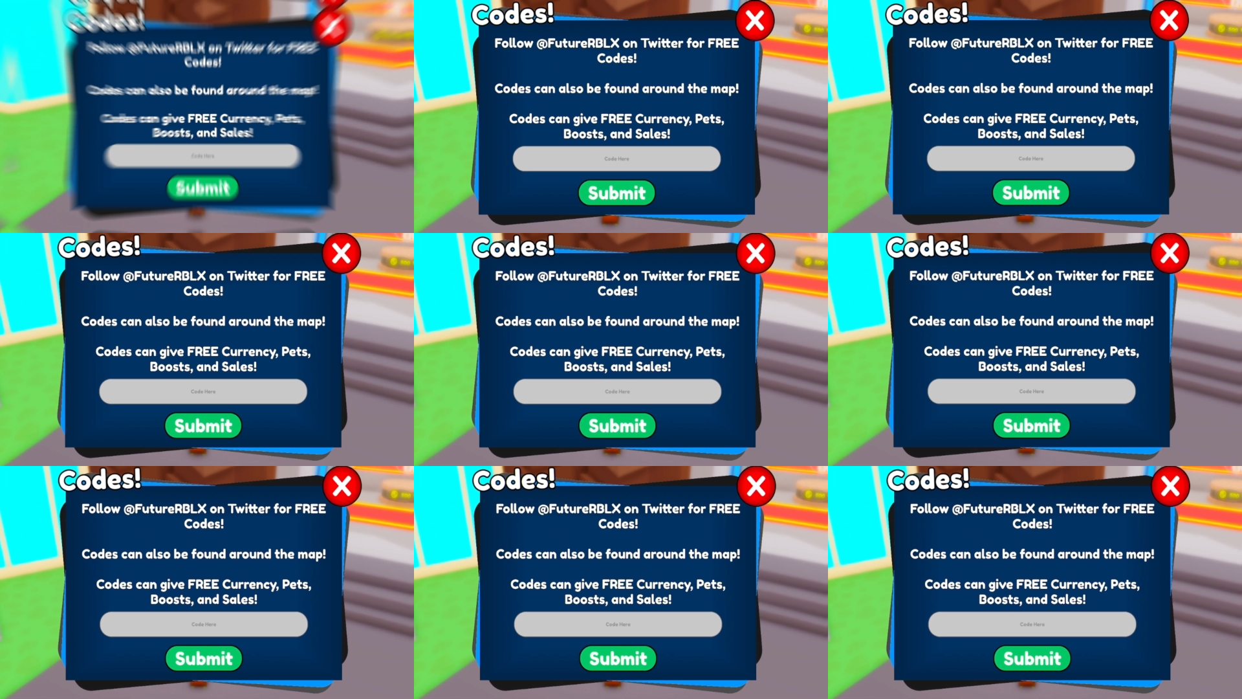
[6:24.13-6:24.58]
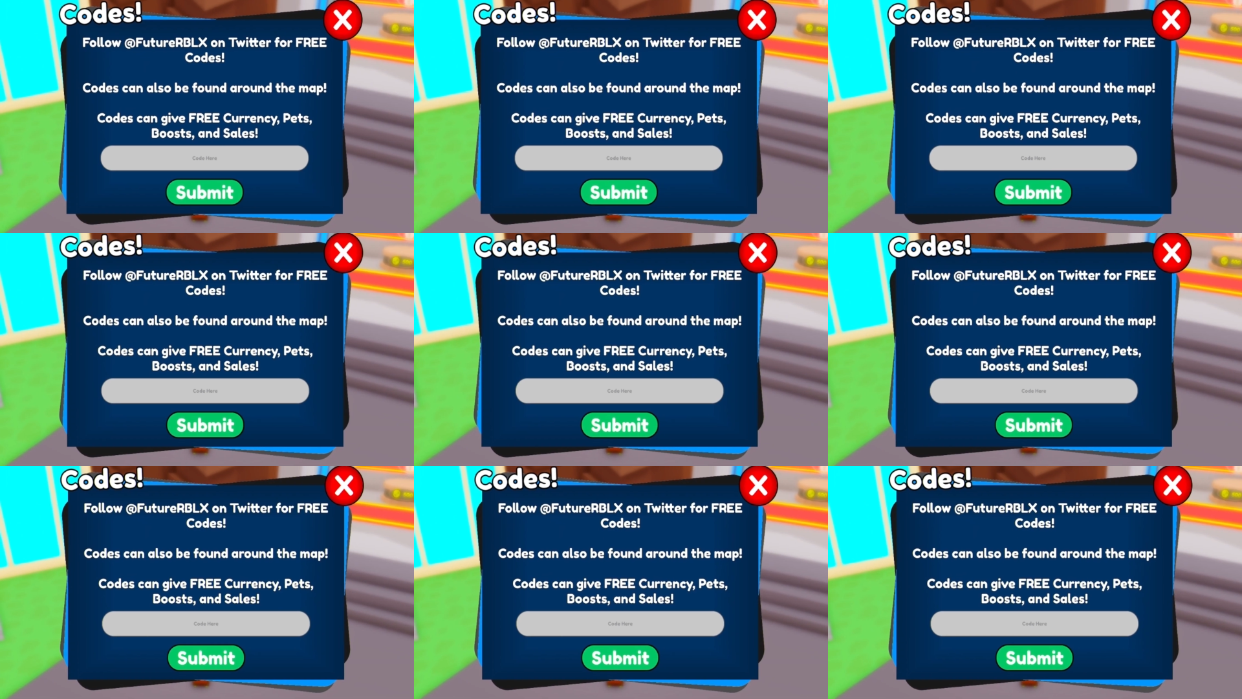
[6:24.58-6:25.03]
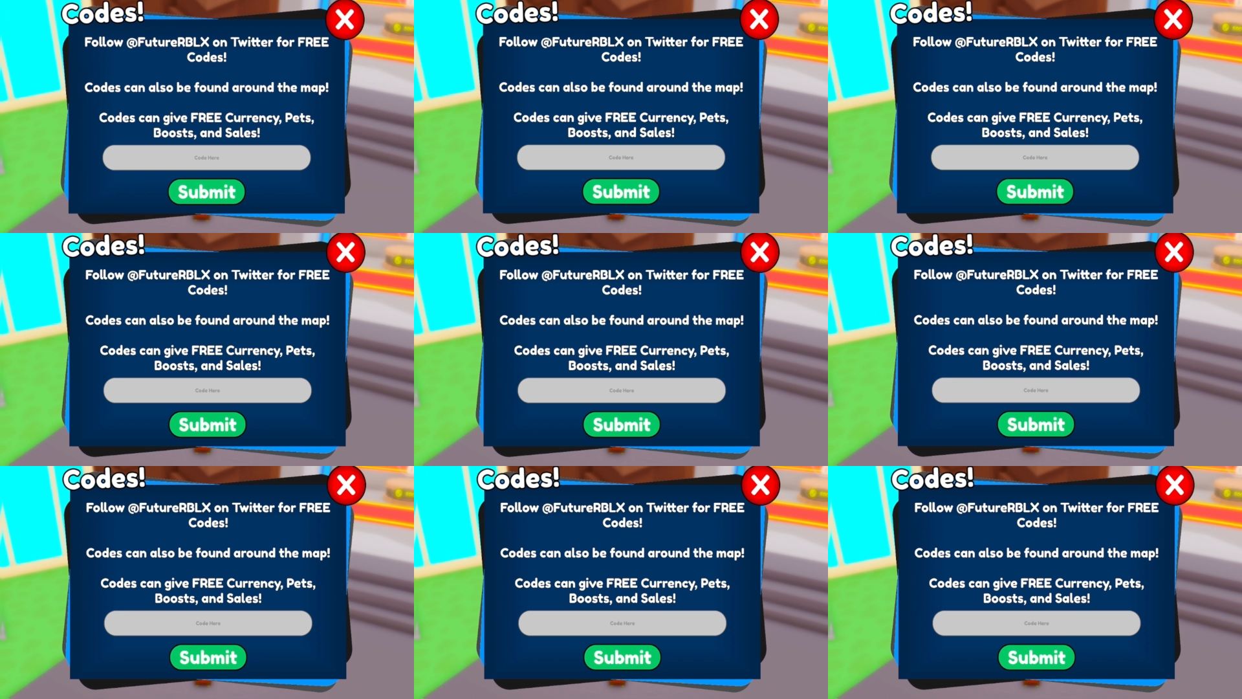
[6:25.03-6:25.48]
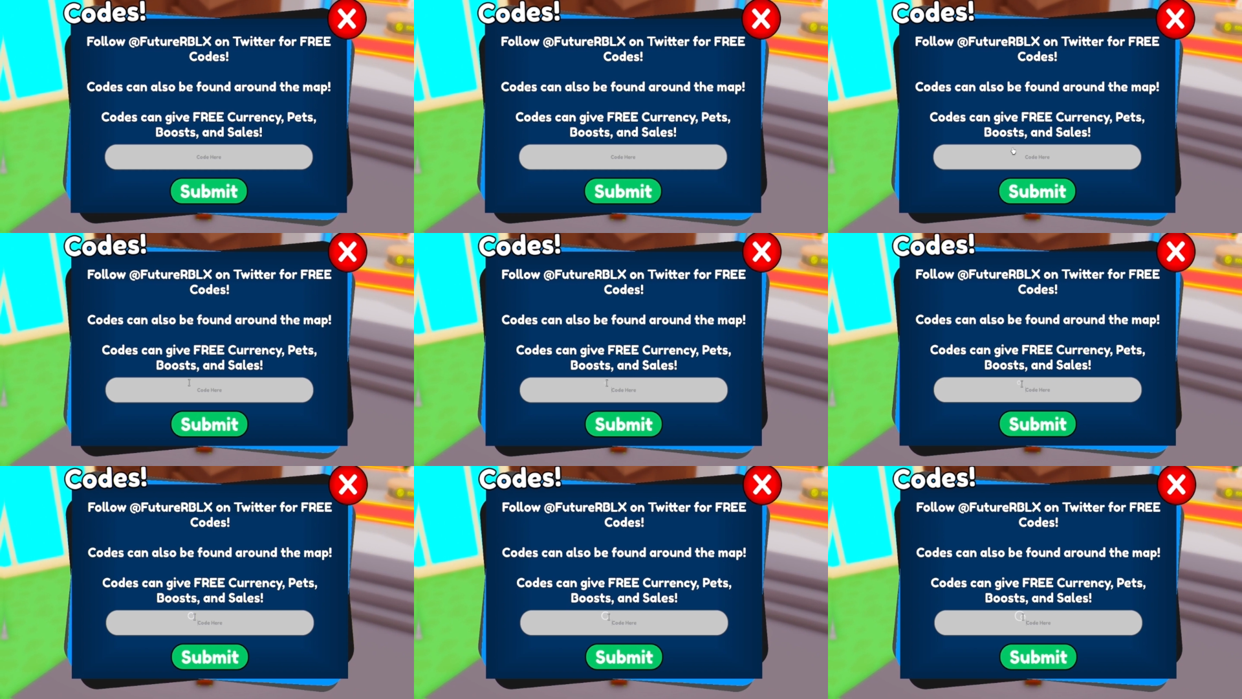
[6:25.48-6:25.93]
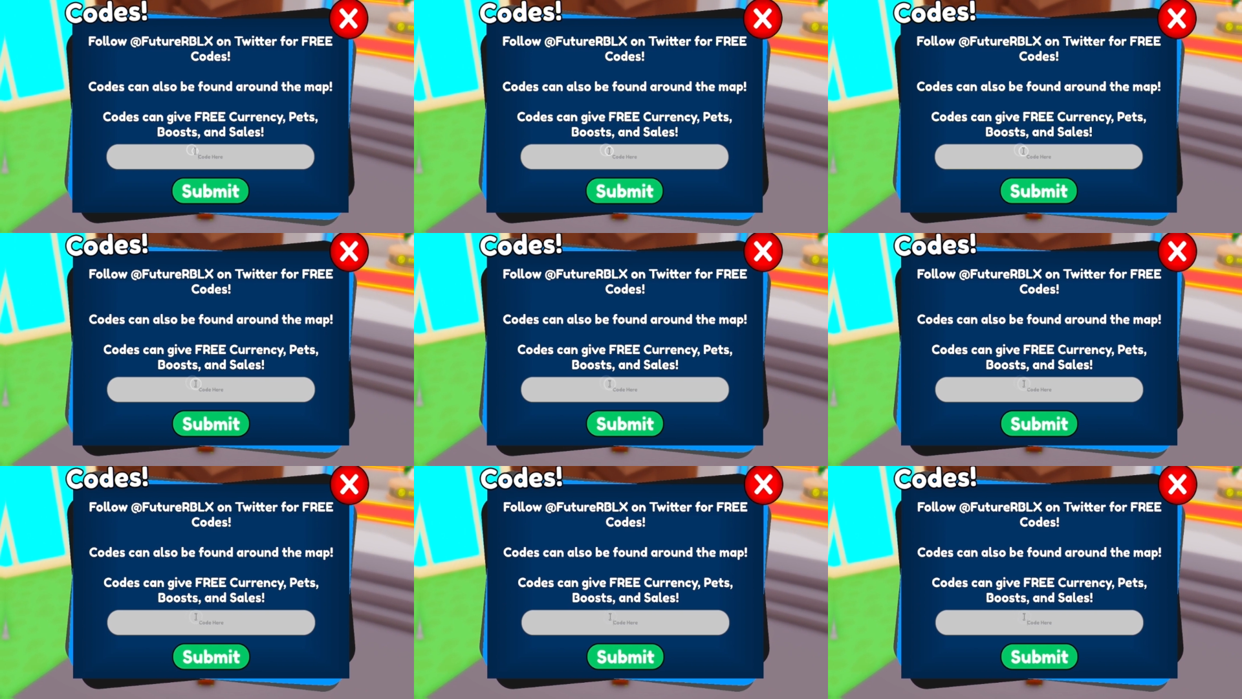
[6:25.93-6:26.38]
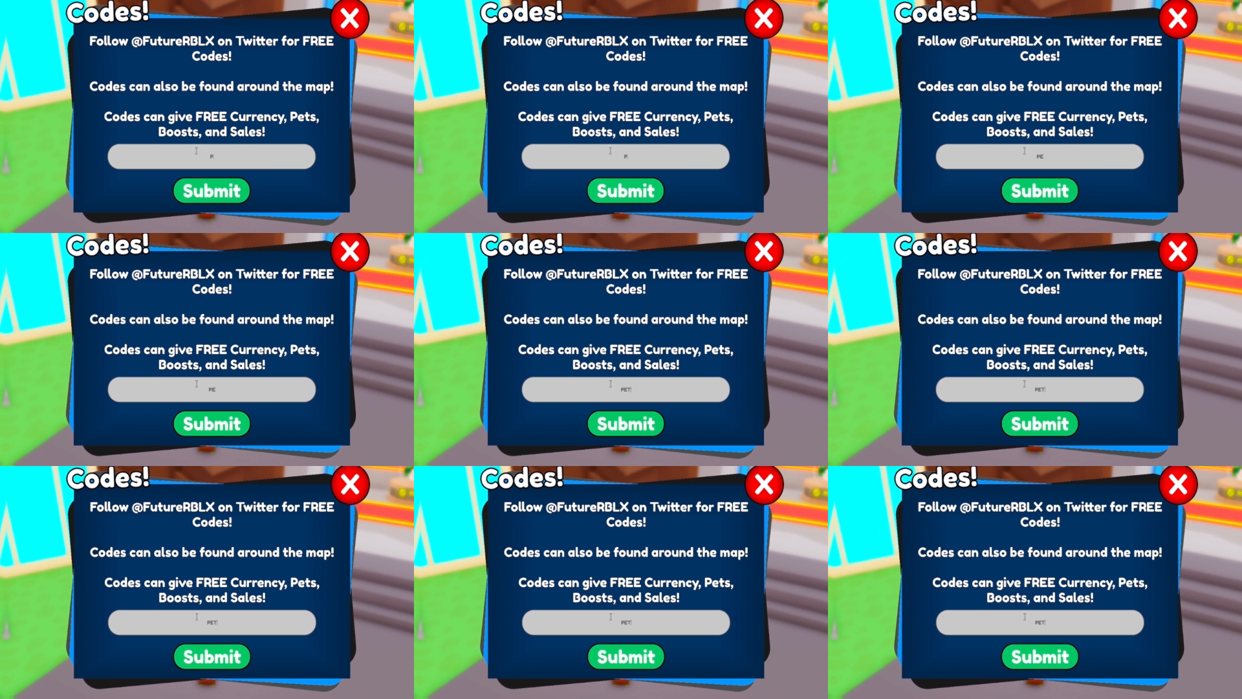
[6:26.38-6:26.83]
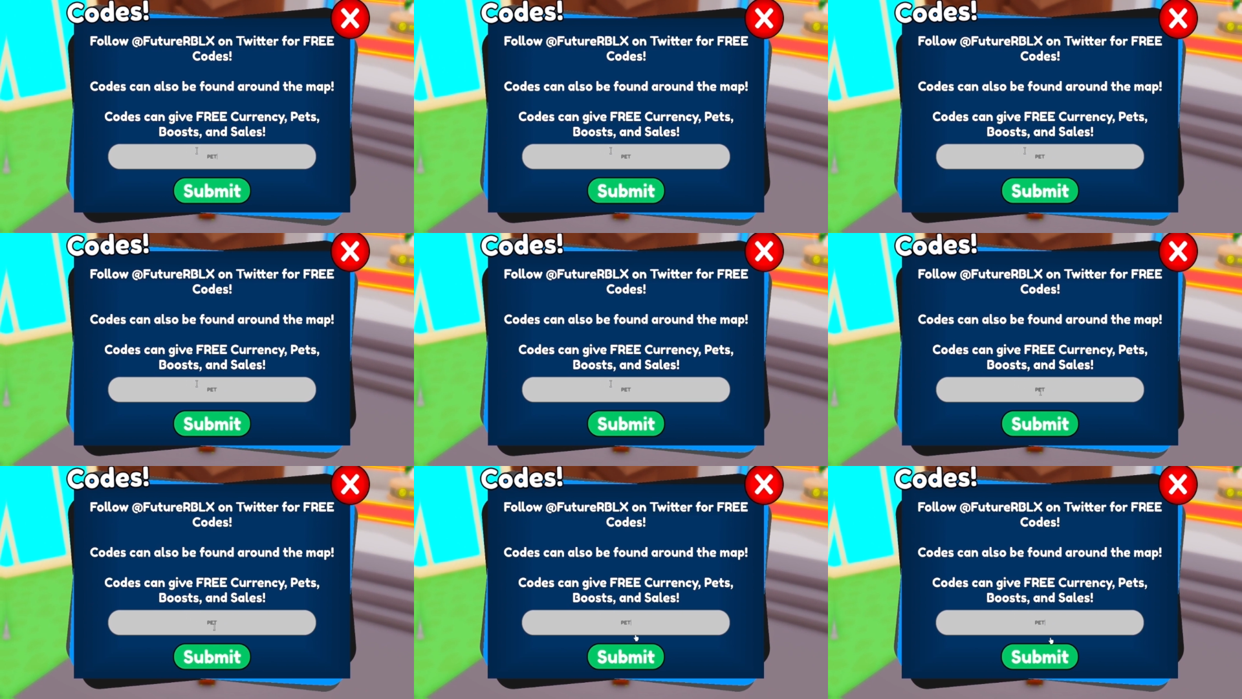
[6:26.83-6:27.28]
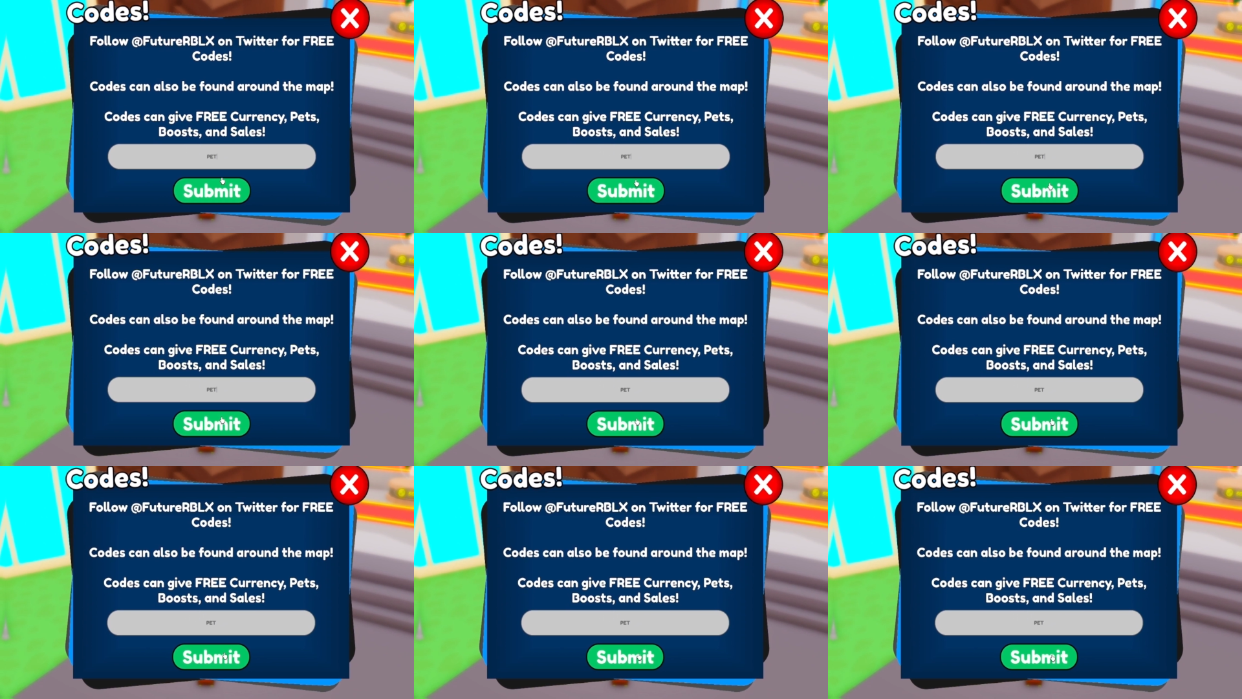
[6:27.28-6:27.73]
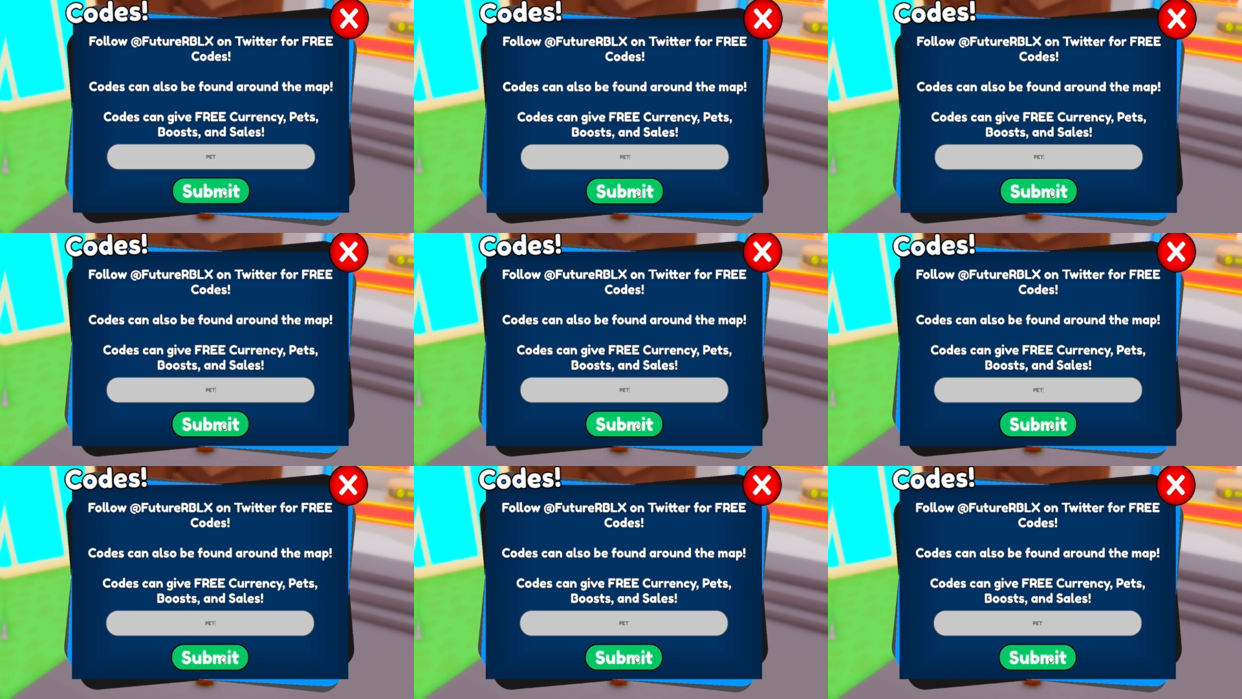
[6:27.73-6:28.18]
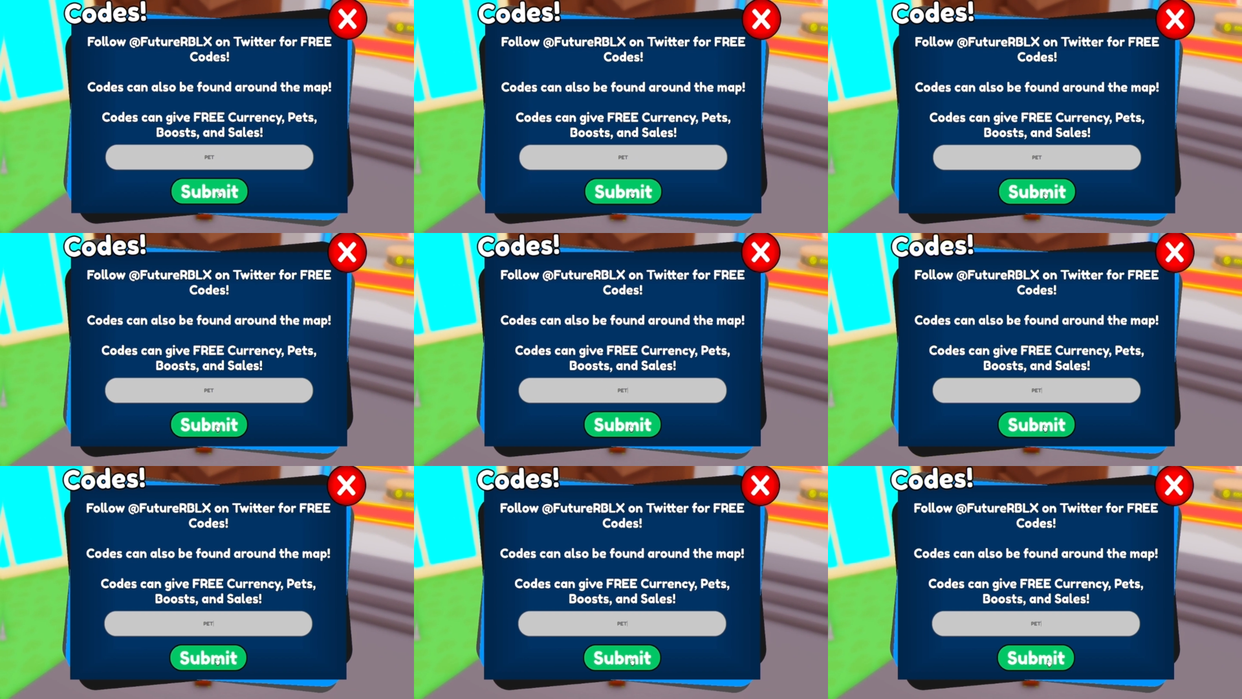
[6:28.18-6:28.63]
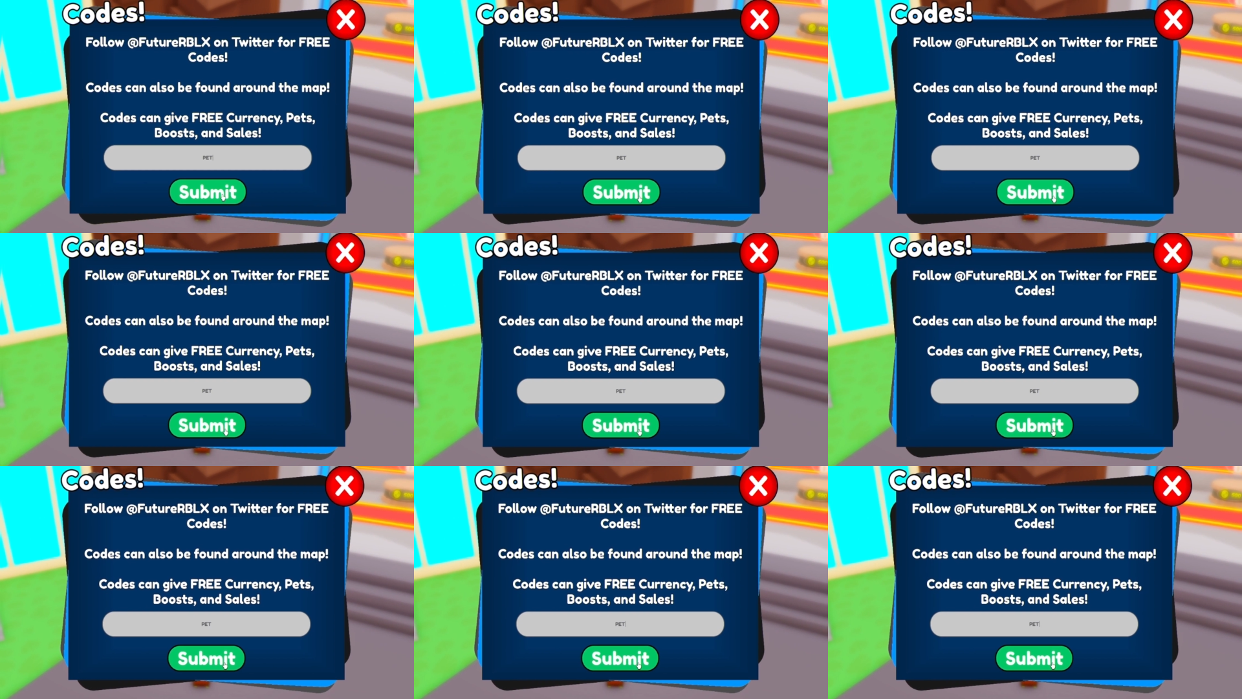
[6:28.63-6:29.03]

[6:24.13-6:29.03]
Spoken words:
Nobody's mouth can be seen.